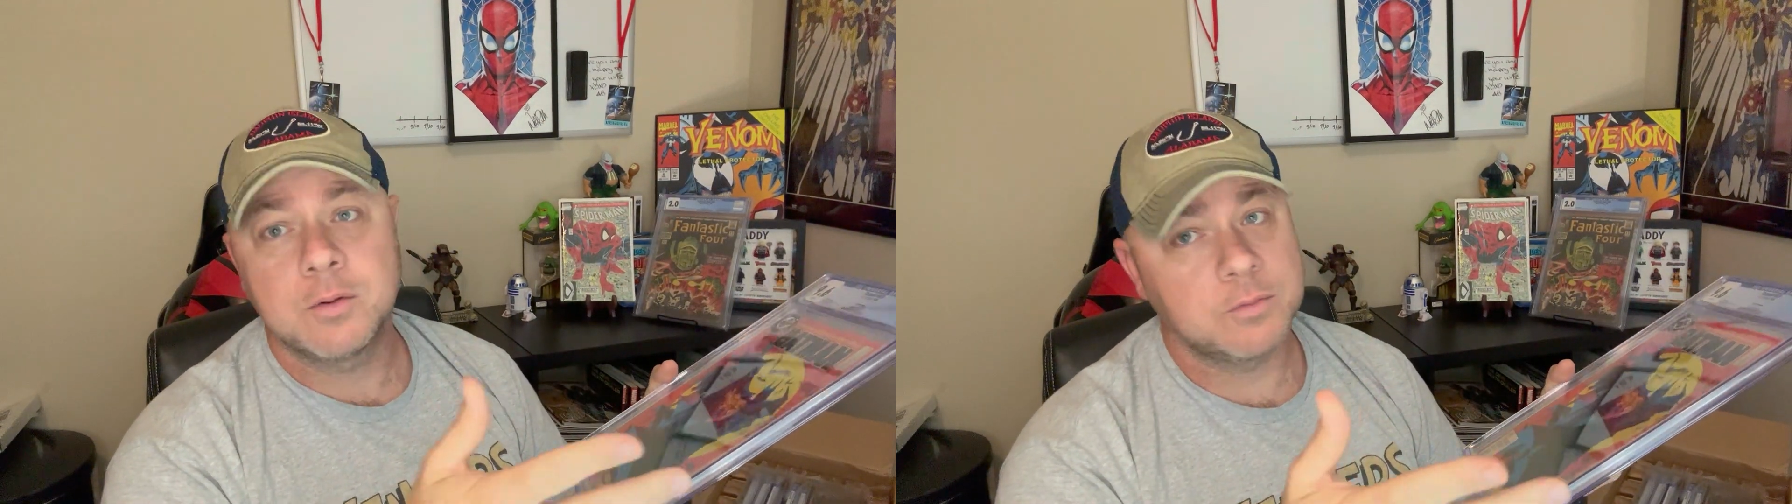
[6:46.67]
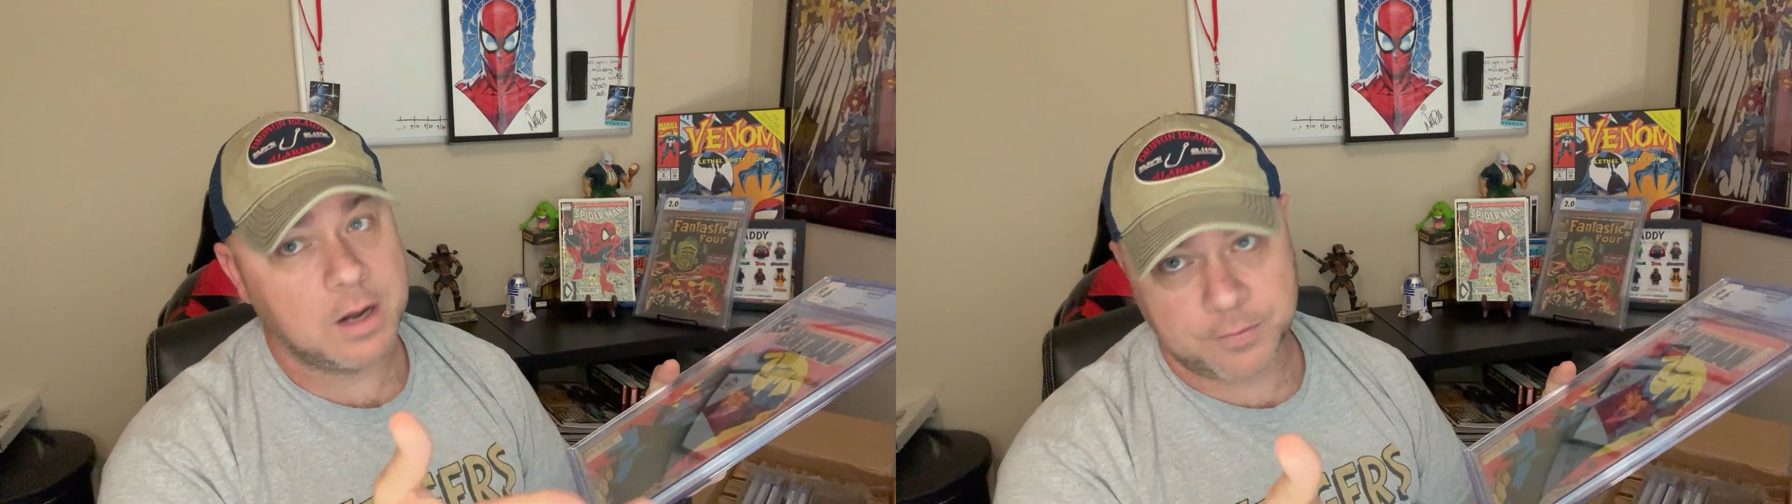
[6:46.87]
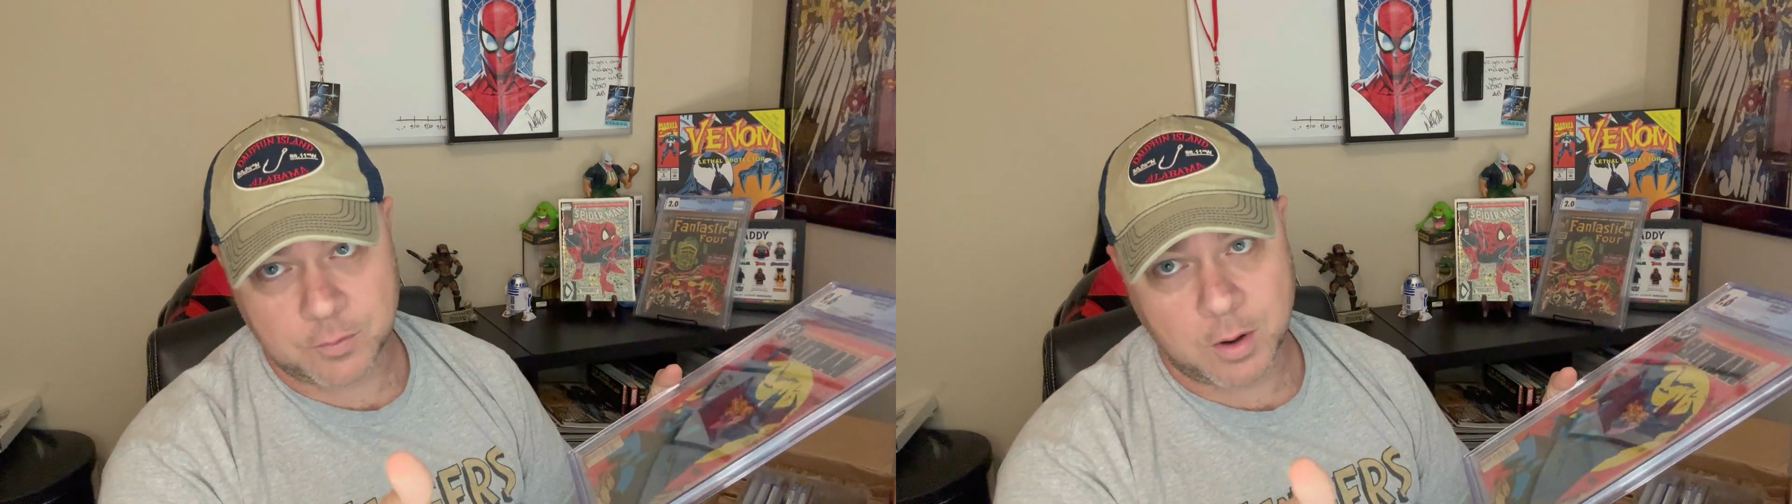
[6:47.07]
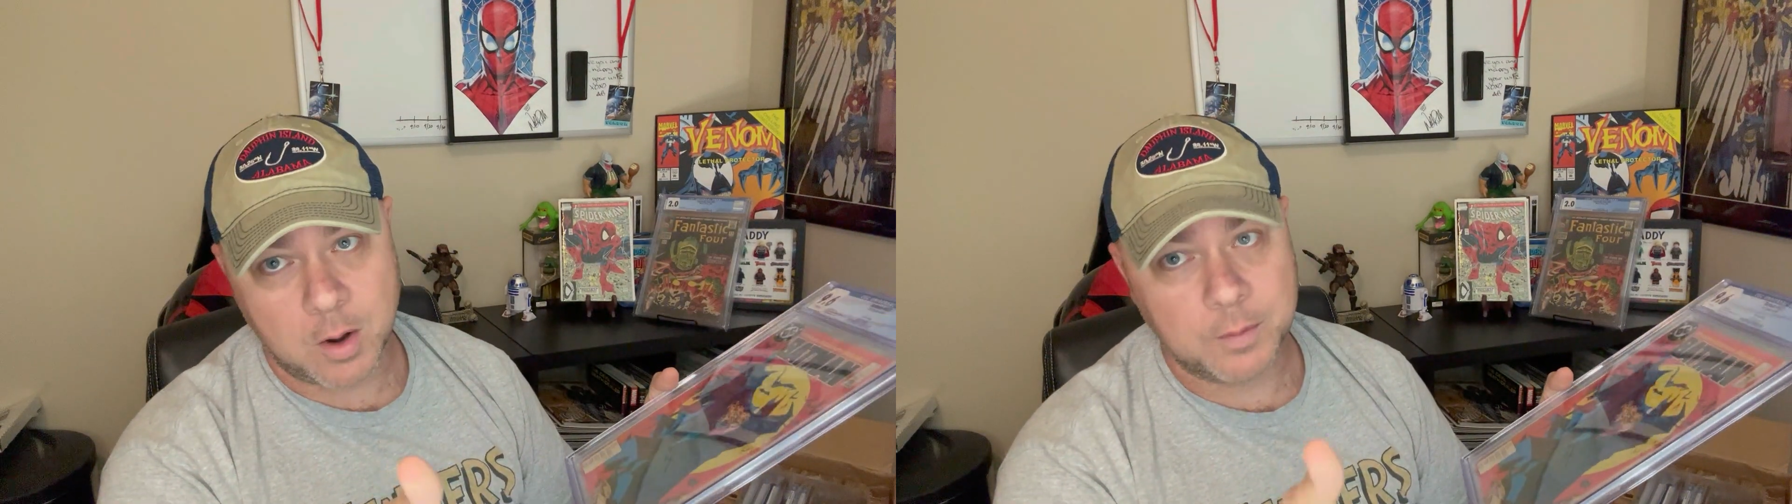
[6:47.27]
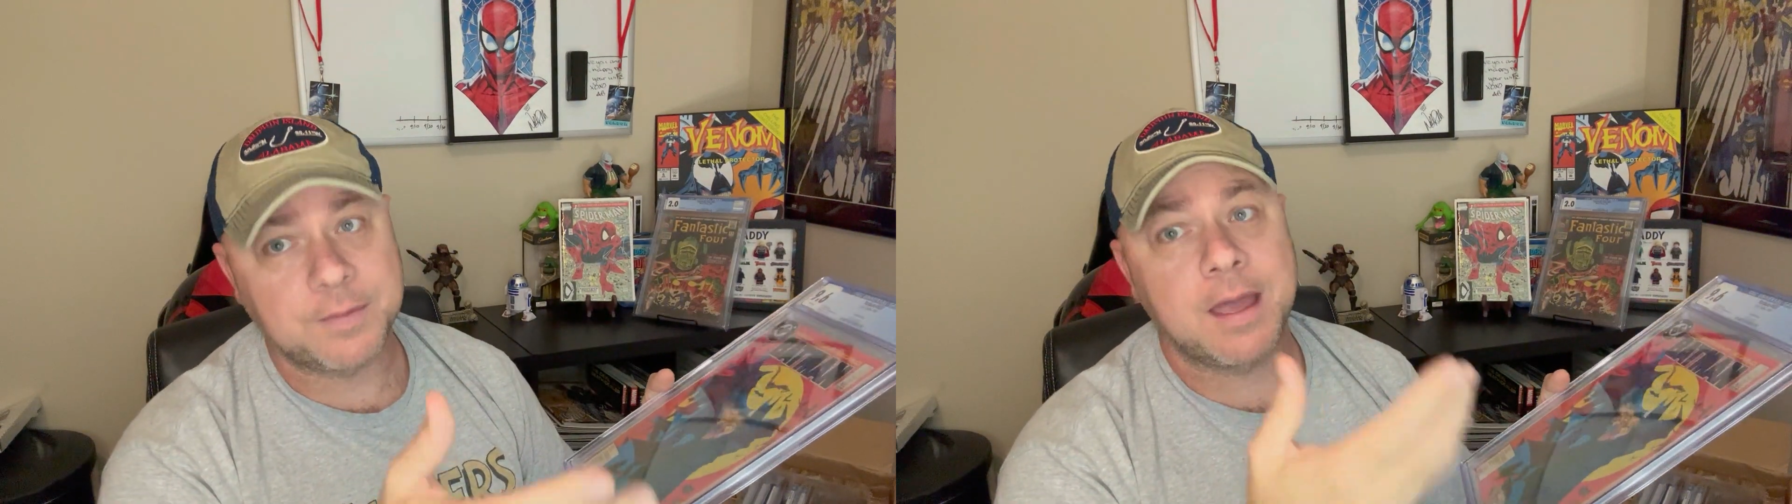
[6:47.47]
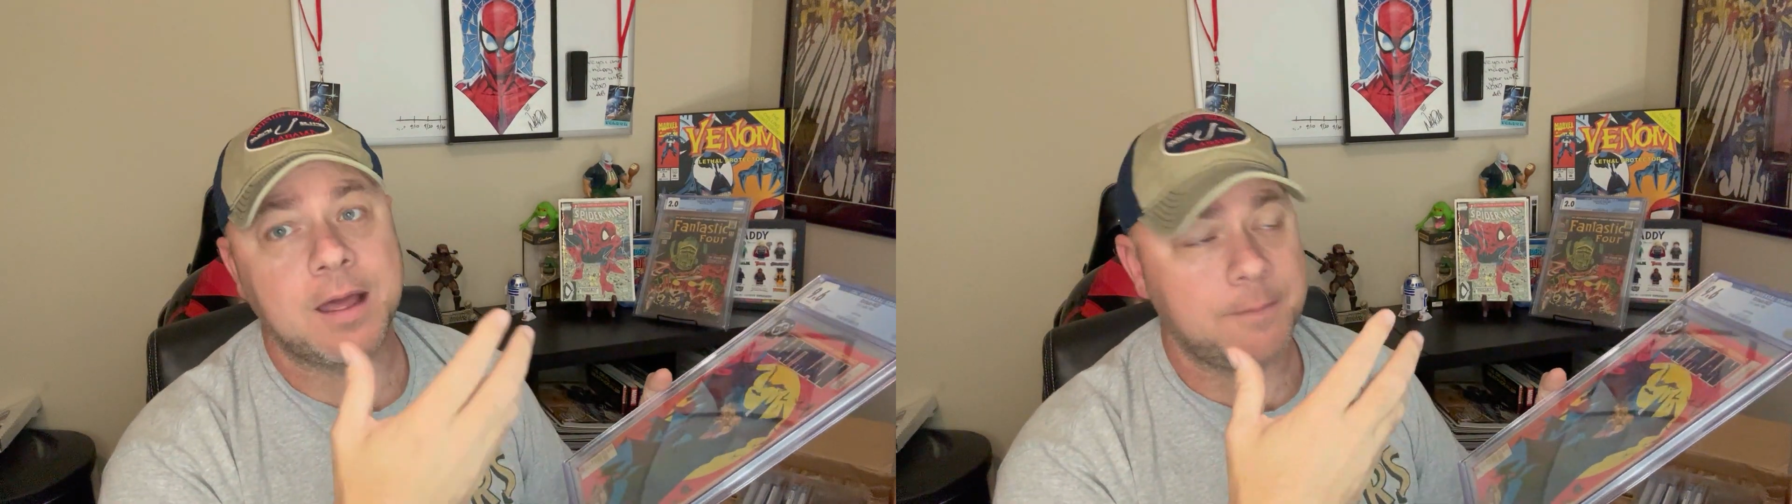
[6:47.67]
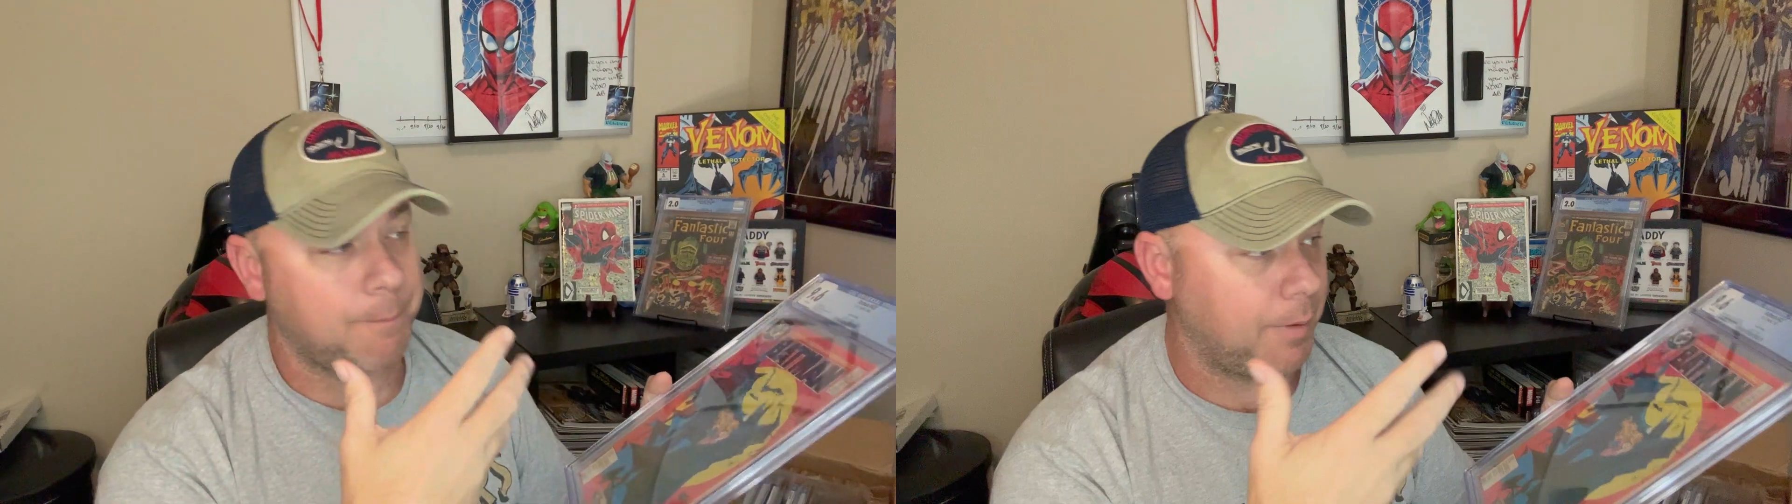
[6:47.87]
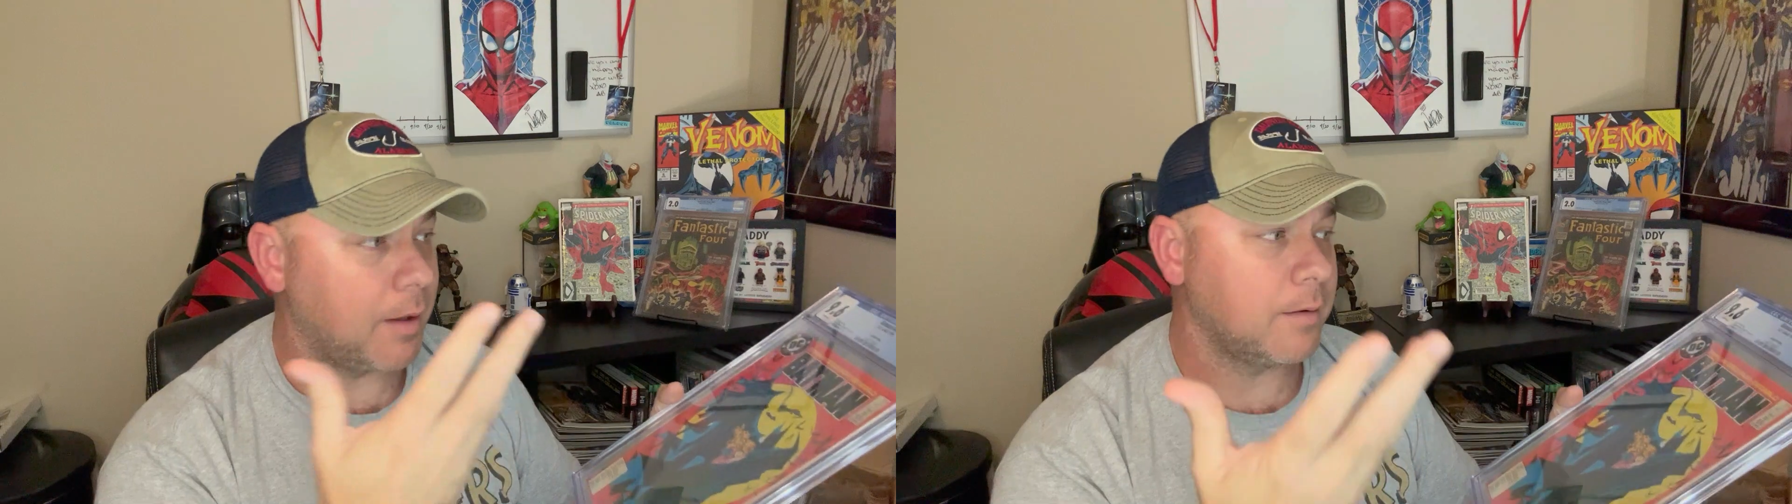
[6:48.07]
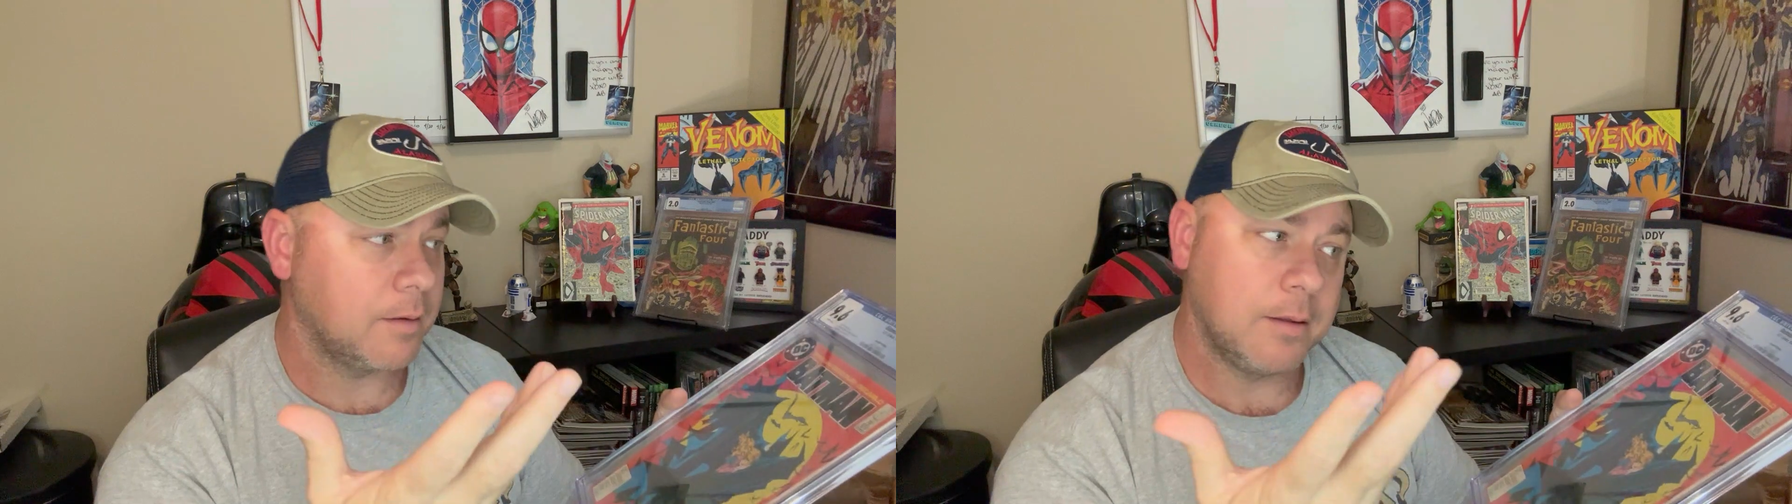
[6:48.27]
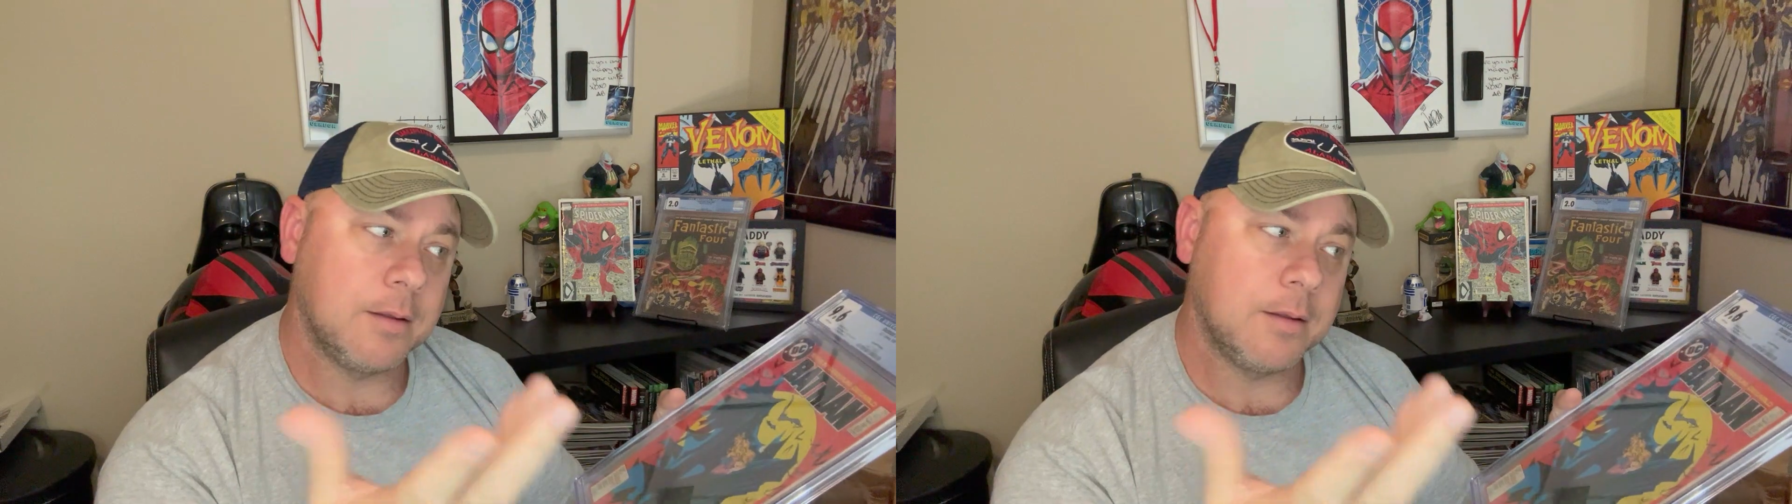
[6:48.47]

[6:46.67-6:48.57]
Nothing wrong with that, but